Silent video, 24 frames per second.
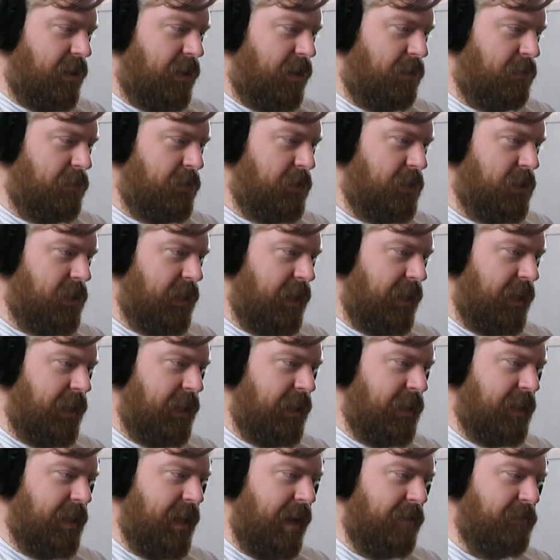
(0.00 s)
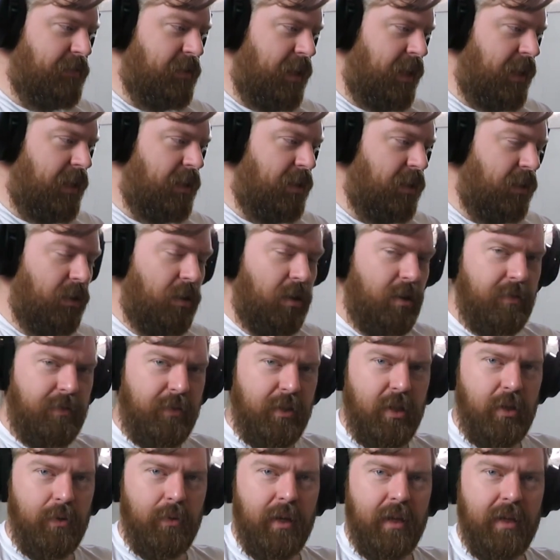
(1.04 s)
Obviously, they've needed a lot of
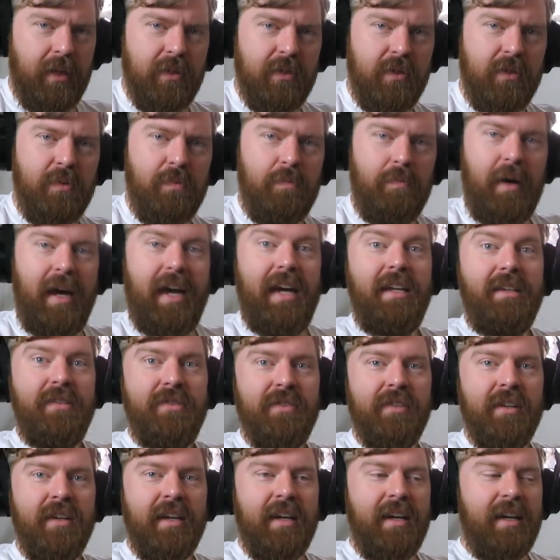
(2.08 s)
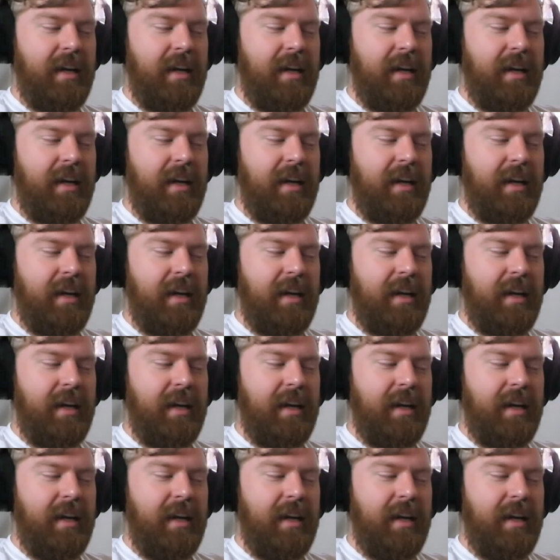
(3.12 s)
queuing space.